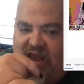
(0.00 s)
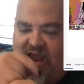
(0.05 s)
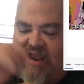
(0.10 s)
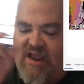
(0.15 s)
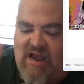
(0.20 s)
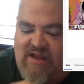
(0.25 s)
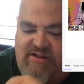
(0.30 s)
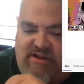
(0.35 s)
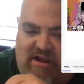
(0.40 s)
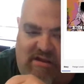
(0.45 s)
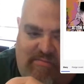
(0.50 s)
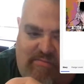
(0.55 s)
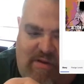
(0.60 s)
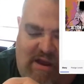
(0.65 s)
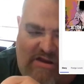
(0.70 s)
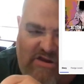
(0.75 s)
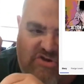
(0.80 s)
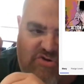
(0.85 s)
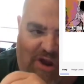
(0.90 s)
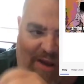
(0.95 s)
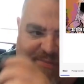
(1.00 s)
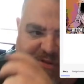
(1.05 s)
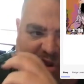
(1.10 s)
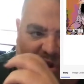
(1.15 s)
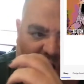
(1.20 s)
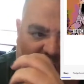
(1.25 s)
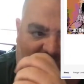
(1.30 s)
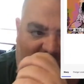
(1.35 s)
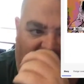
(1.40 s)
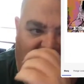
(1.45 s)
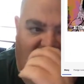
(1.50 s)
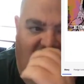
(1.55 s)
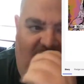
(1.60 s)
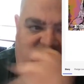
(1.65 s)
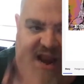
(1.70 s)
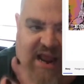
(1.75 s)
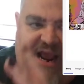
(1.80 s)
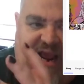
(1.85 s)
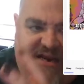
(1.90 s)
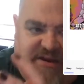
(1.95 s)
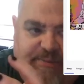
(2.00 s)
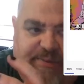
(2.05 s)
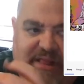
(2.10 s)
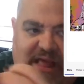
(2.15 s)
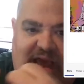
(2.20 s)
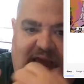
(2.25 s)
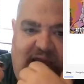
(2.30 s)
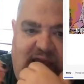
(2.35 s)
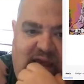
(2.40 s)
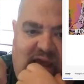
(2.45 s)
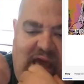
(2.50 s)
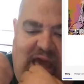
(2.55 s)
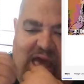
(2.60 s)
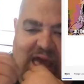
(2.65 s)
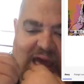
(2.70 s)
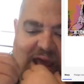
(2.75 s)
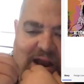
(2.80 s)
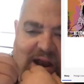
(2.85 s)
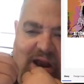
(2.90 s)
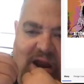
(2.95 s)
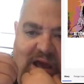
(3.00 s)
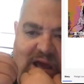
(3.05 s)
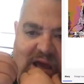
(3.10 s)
I just grabbed the card and I got to play." And